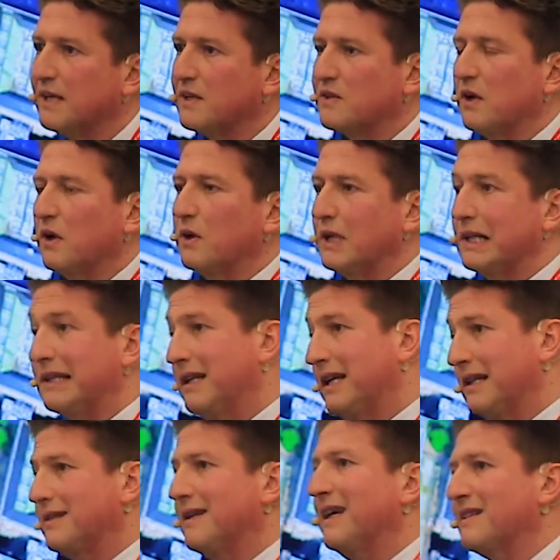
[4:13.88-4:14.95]
So
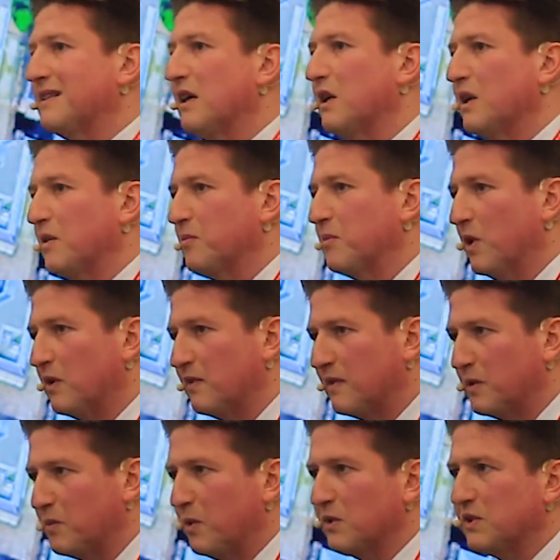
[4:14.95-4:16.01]
it'll take time, both for
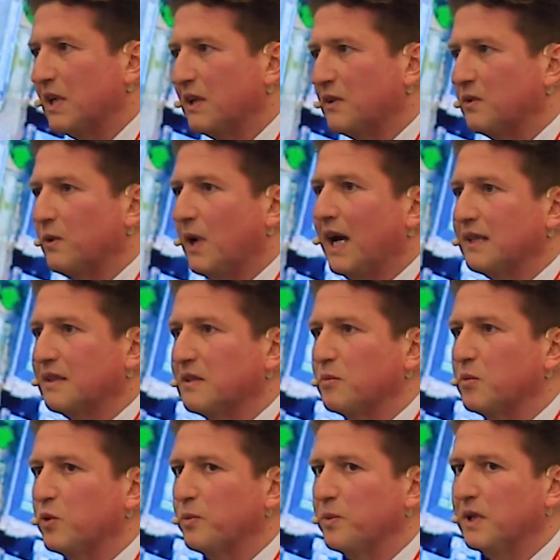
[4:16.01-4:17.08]
the project to act as a
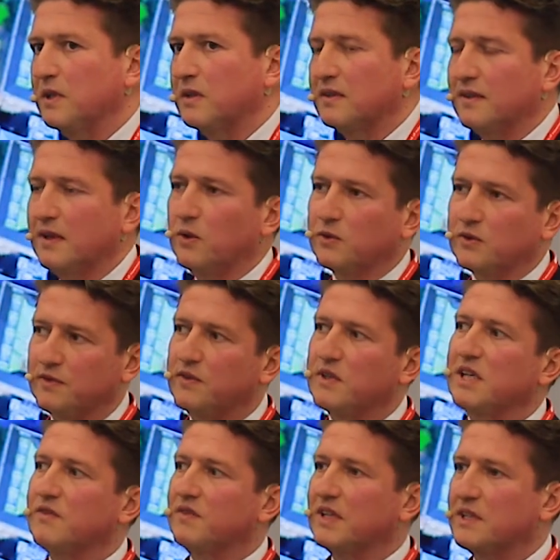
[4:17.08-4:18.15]
blueprint and also for
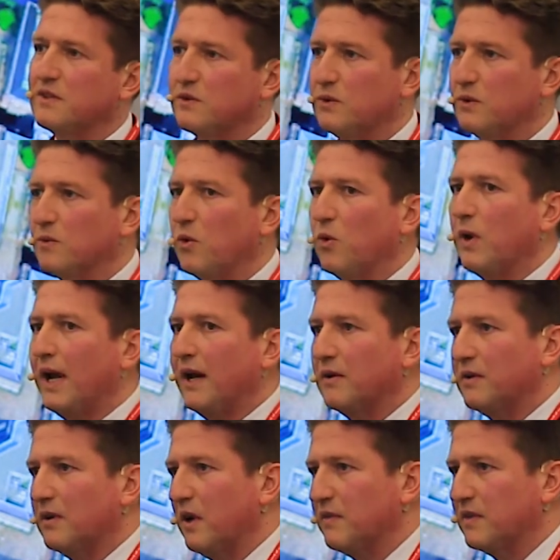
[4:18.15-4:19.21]
EVs to roll out
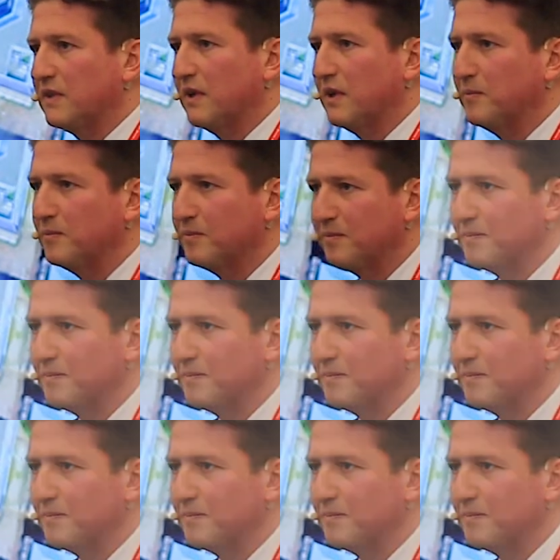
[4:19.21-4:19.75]
over time.